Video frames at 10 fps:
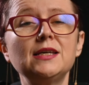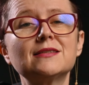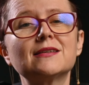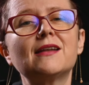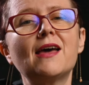
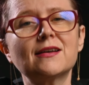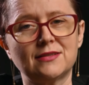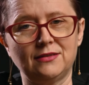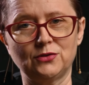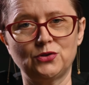is an
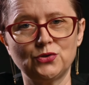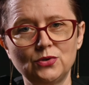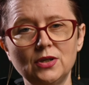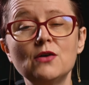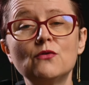excellent
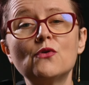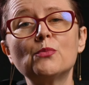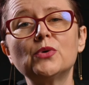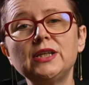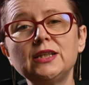tool
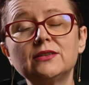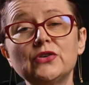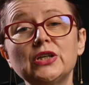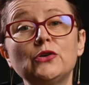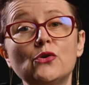for
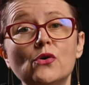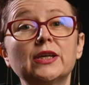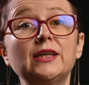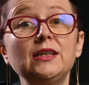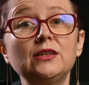monitoring your
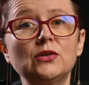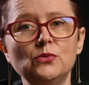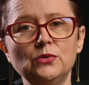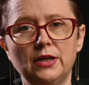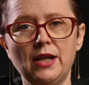
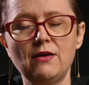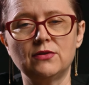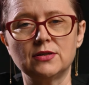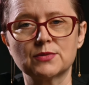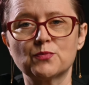ketone
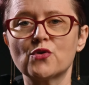levels,